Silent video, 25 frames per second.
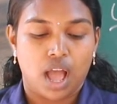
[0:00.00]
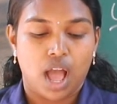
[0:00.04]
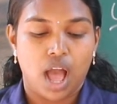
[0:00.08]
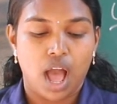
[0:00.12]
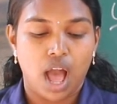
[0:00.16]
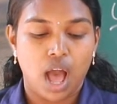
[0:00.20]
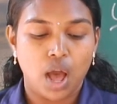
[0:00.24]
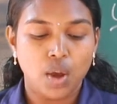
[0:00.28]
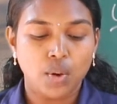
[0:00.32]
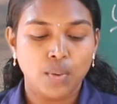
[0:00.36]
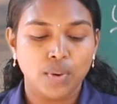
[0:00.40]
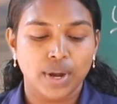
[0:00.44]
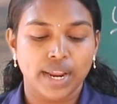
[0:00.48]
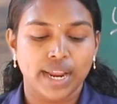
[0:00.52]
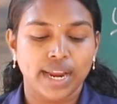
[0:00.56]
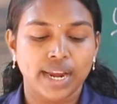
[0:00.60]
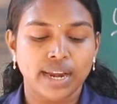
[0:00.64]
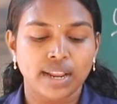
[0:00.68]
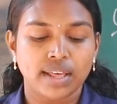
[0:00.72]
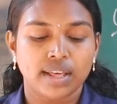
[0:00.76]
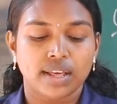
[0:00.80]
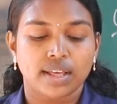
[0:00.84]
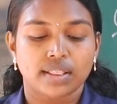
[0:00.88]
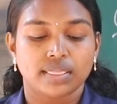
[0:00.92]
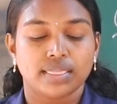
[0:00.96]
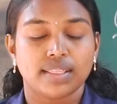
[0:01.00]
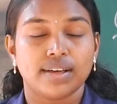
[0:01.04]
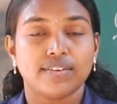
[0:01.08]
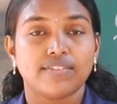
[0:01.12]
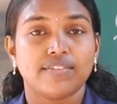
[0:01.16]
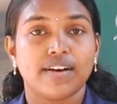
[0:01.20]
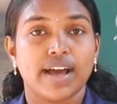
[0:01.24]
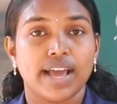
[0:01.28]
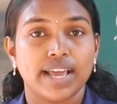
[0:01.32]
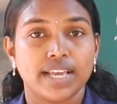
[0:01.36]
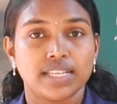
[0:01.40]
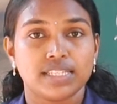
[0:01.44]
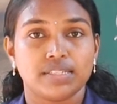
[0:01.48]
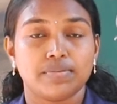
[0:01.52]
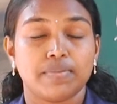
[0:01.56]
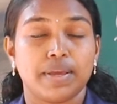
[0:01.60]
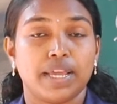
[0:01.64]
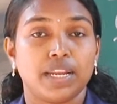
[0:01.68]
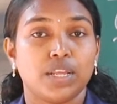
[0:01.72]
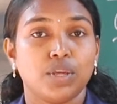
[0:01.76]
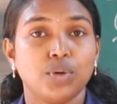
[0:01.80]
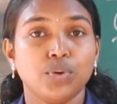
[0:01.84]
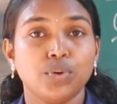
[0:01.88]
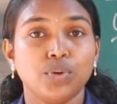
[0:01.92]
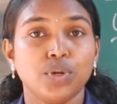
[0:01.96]
How did the wise
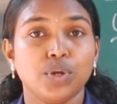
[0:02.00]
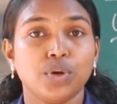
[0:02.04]
men,